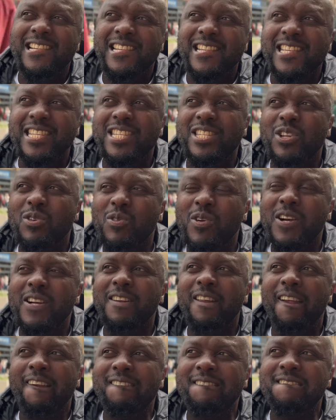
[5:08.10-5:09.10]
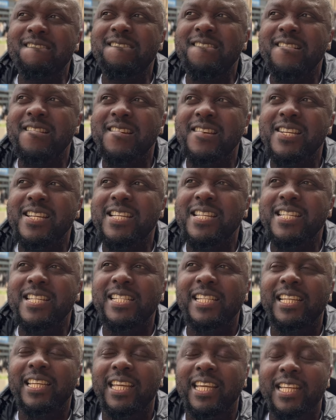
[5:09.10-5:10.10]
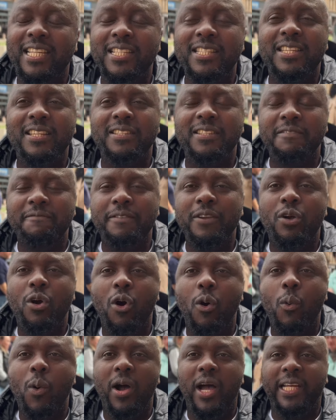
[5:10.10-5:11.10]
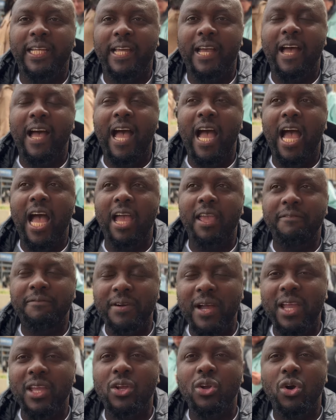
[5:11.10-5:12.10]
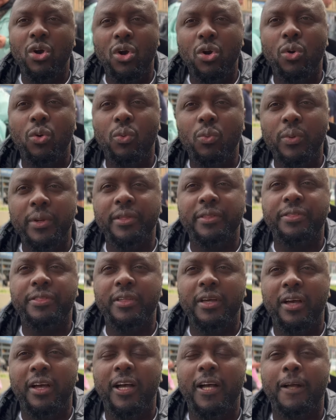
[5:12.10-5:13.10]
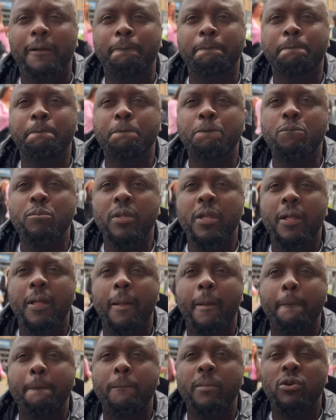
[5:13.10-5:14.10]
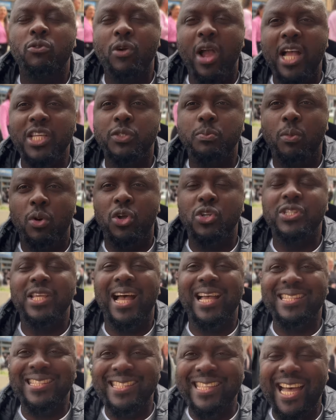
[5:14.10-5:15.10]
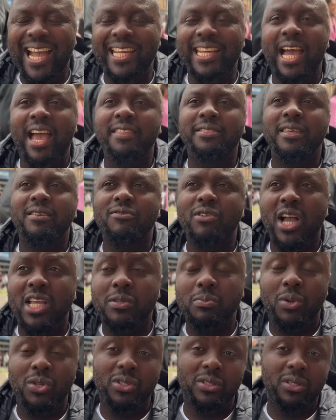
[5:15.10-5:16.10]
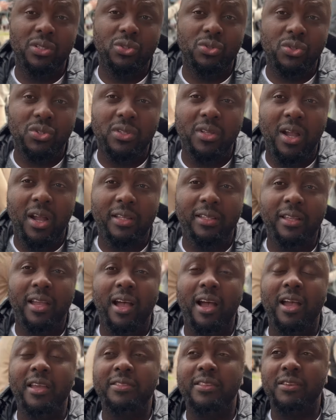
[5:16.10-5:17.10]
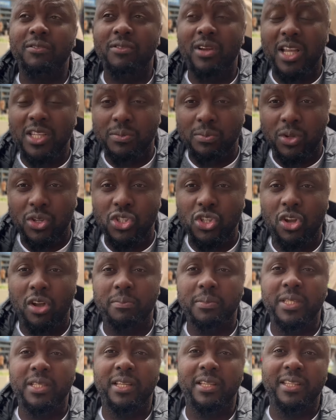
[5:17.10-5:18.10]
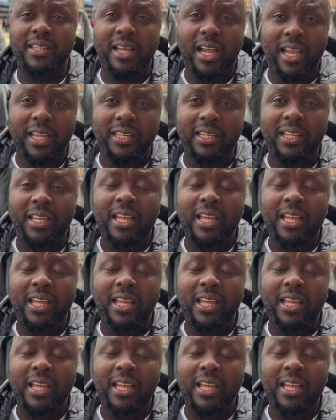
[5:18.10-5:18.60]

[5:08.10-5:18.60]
you know what? It is a difficult one. If I go with Rasmus as nine, I think Rasmus needs to start. I think Rasmus comes in at nine.